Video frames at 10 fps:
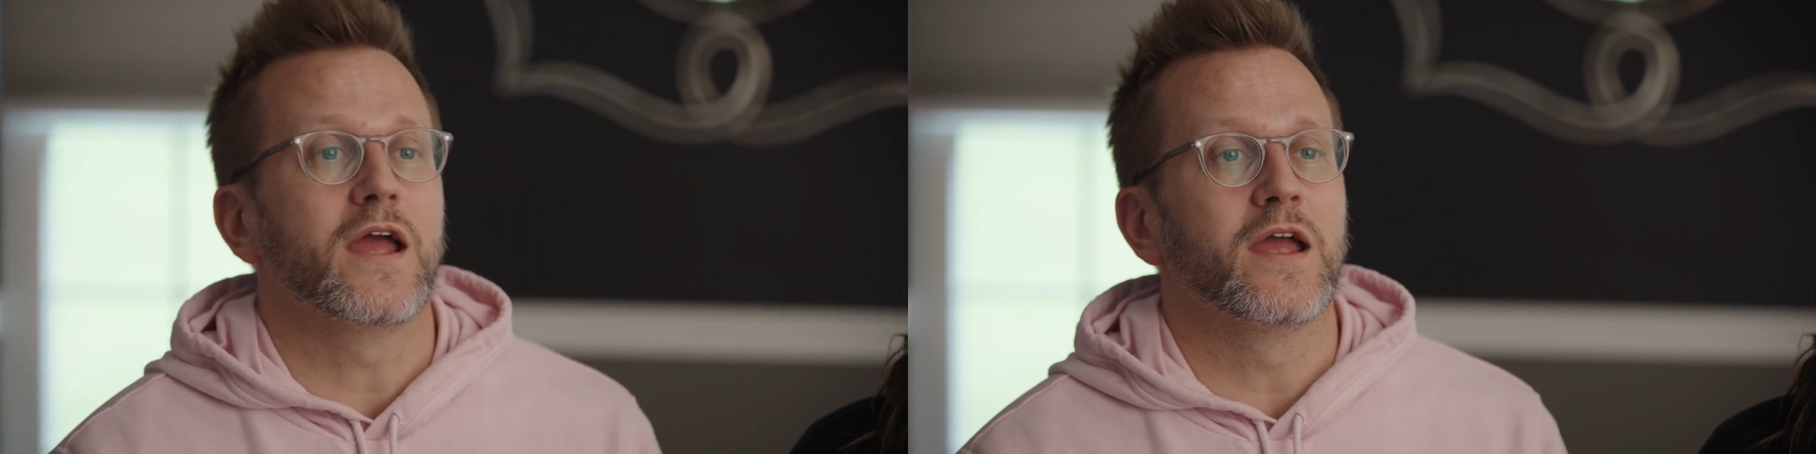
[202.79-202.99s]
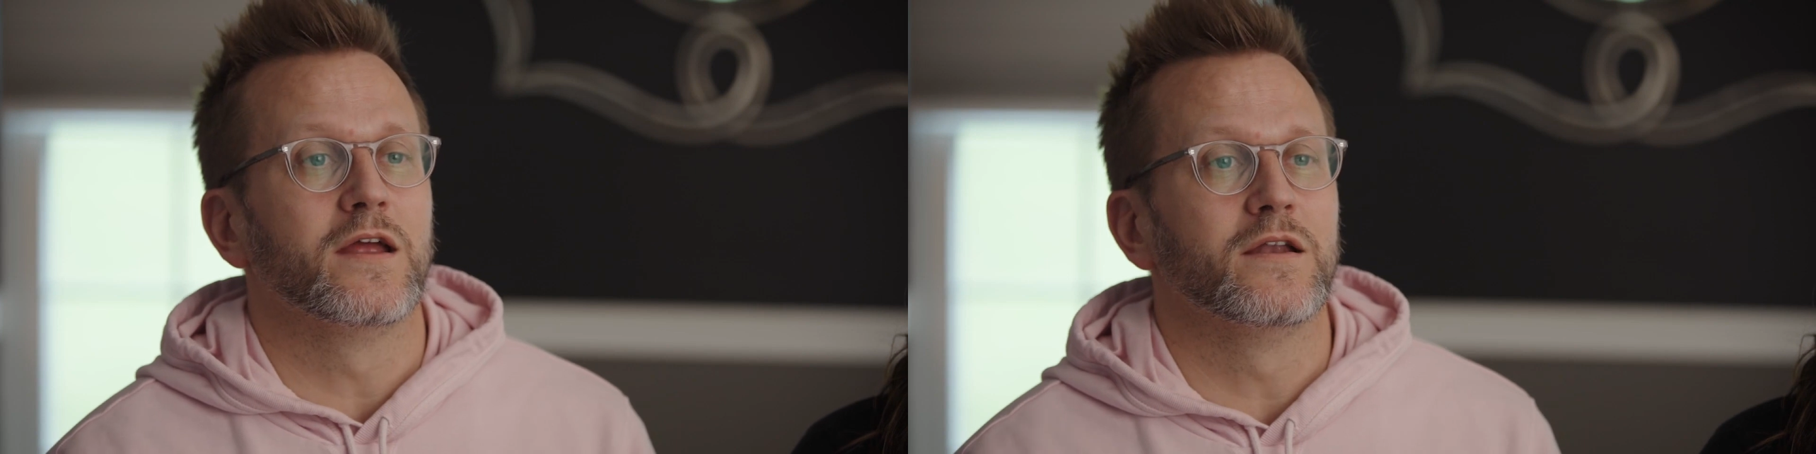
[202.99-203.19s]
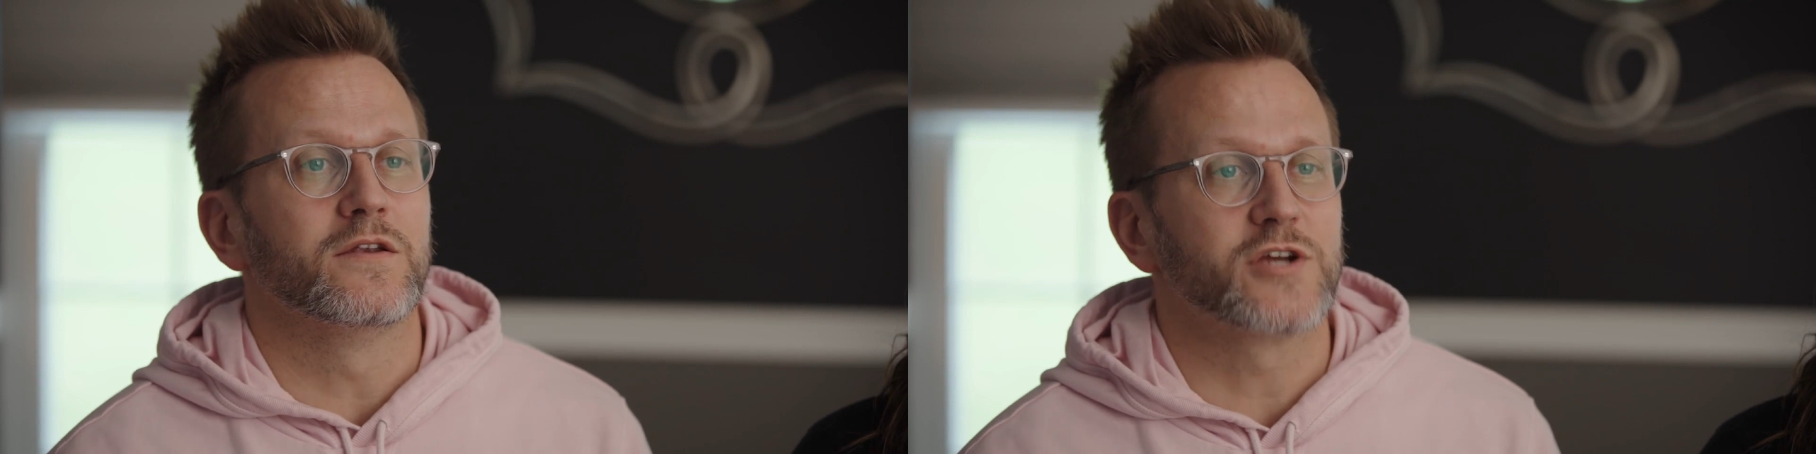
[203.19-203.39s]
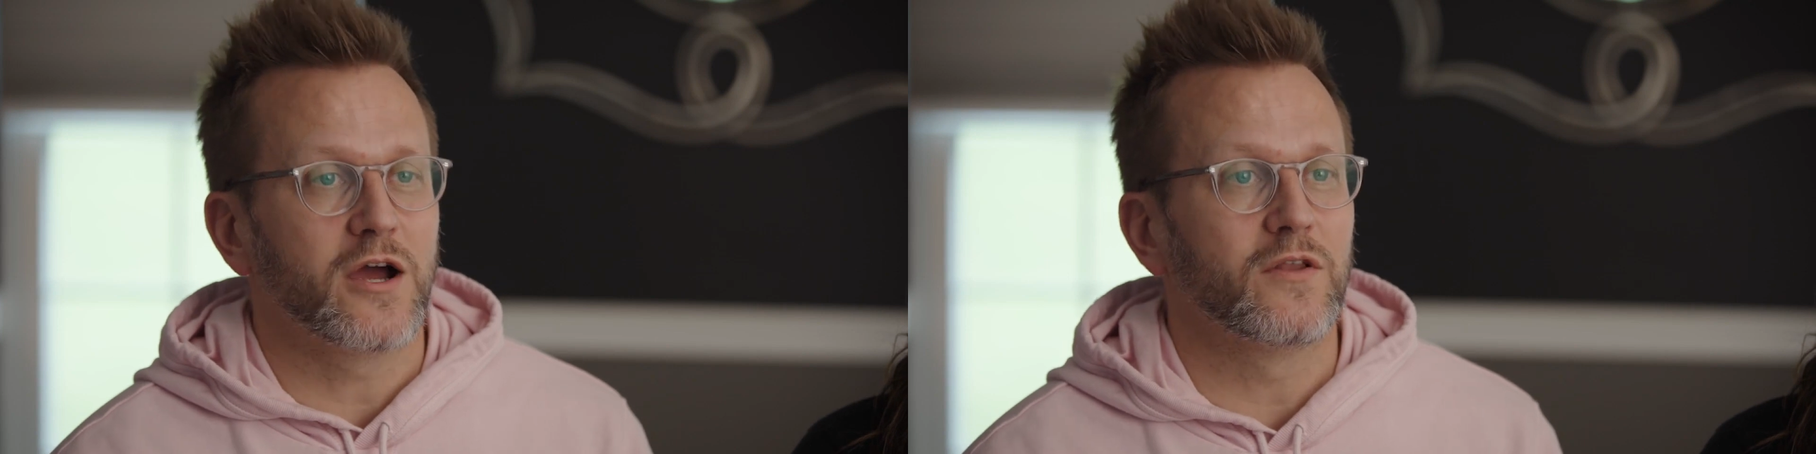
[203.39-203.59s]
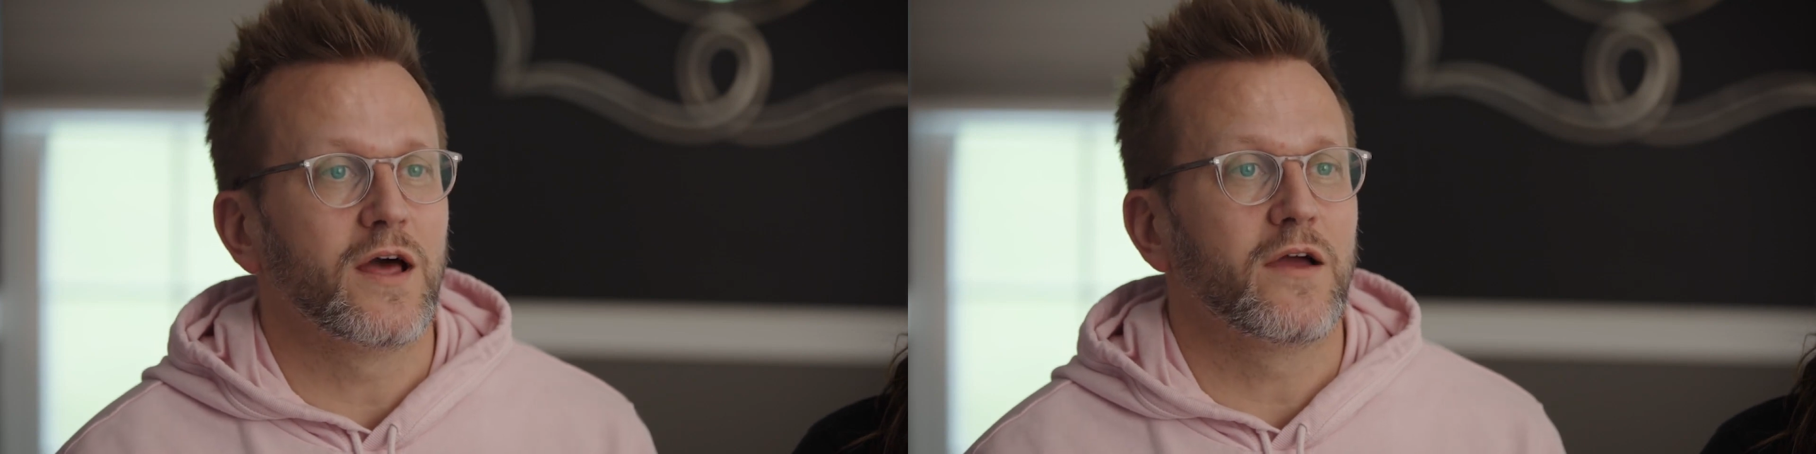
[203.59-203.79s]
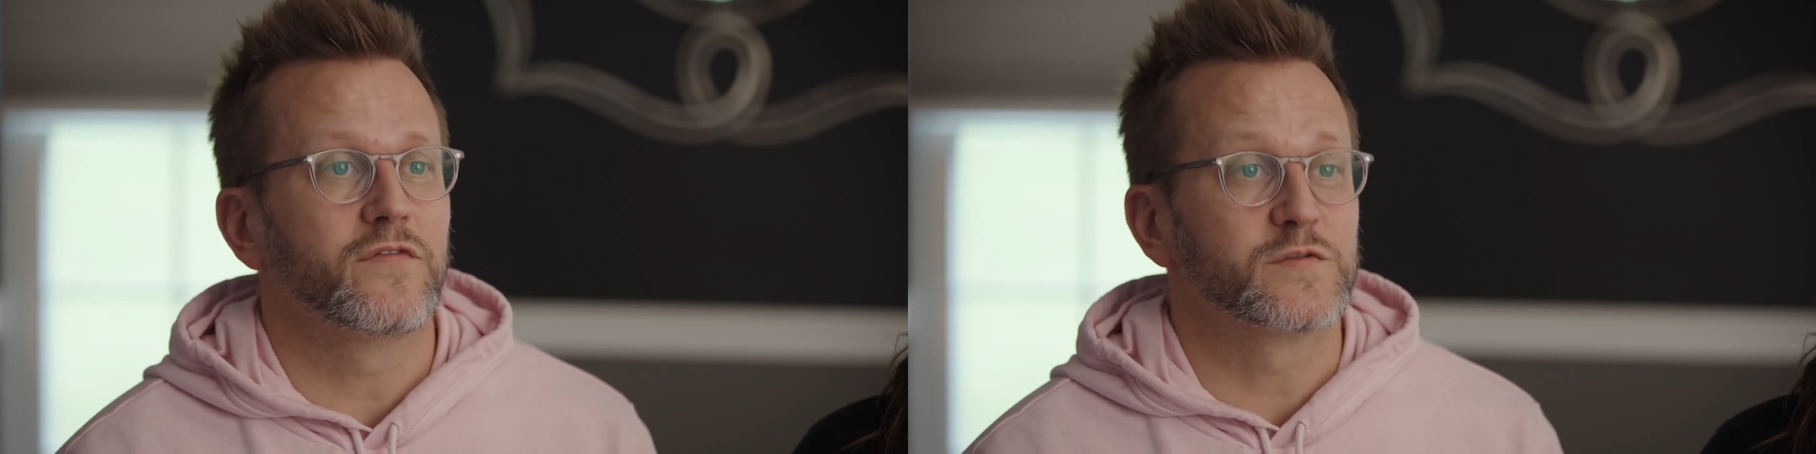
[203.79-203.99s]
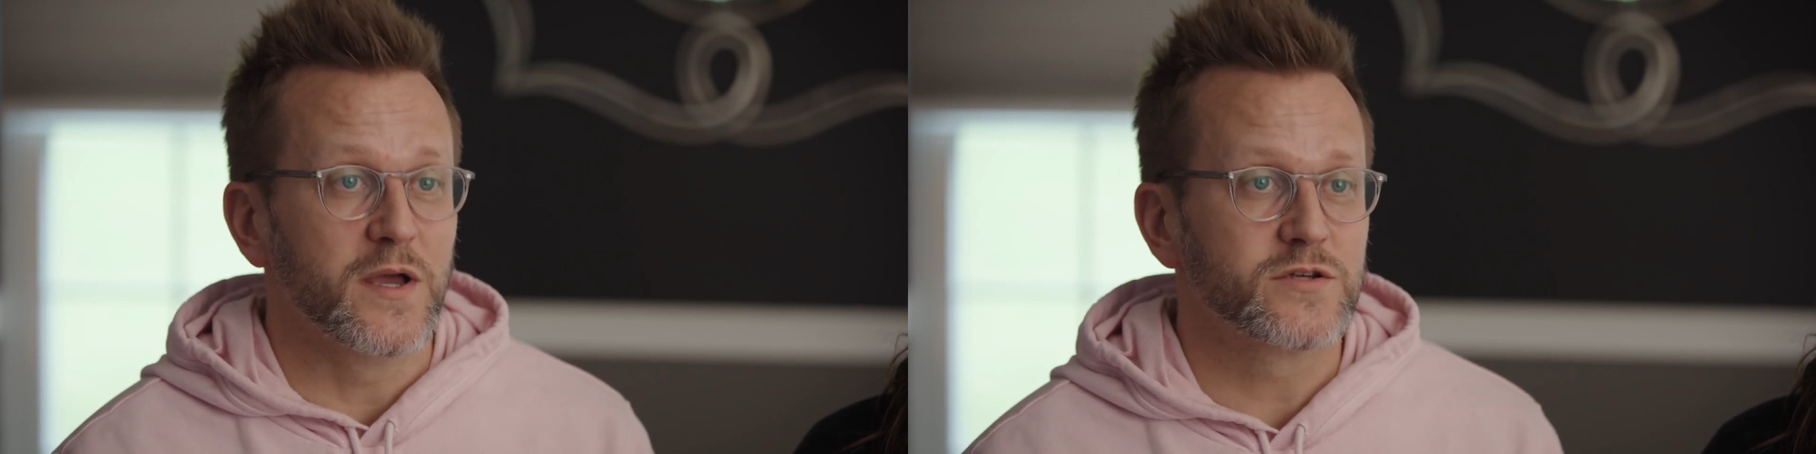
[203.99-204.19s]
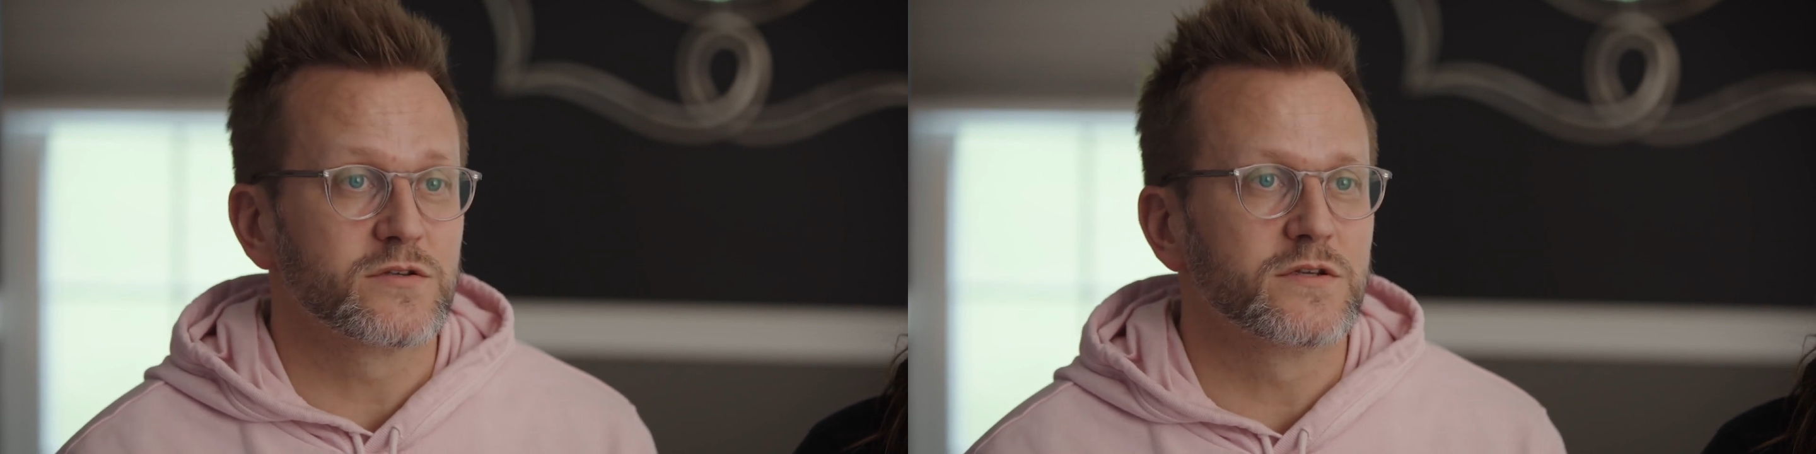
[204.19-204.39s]
and child life
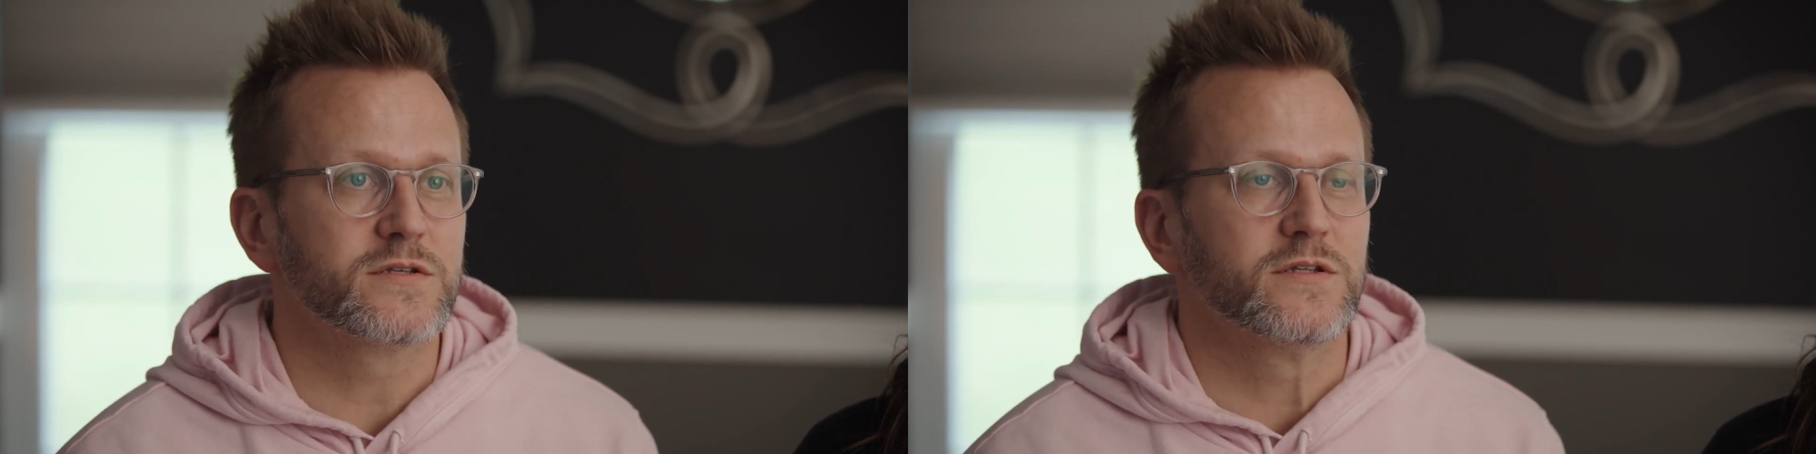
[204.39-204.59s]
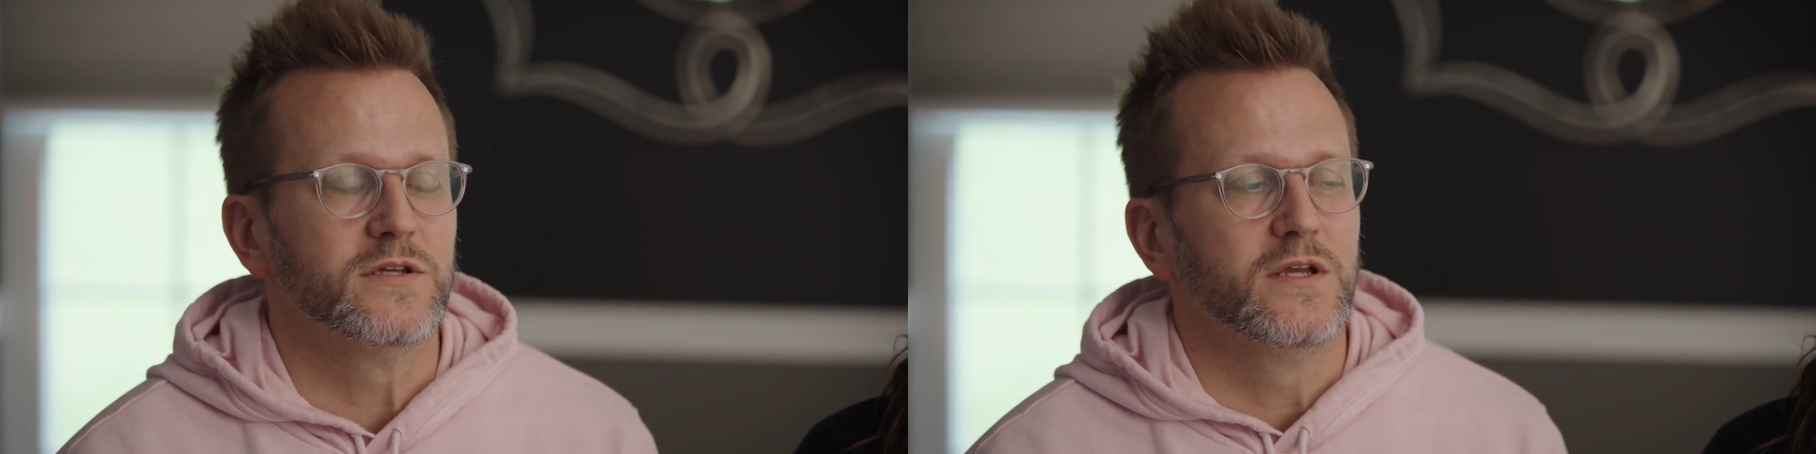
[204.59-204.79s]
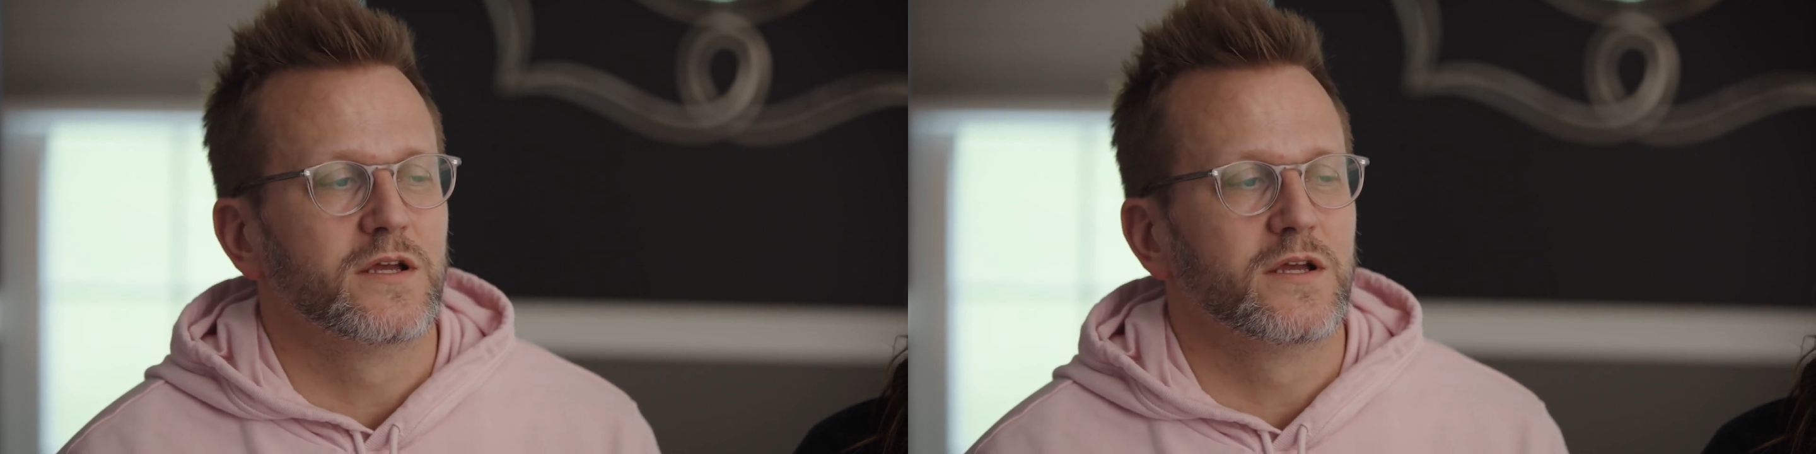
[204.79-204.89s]
specialist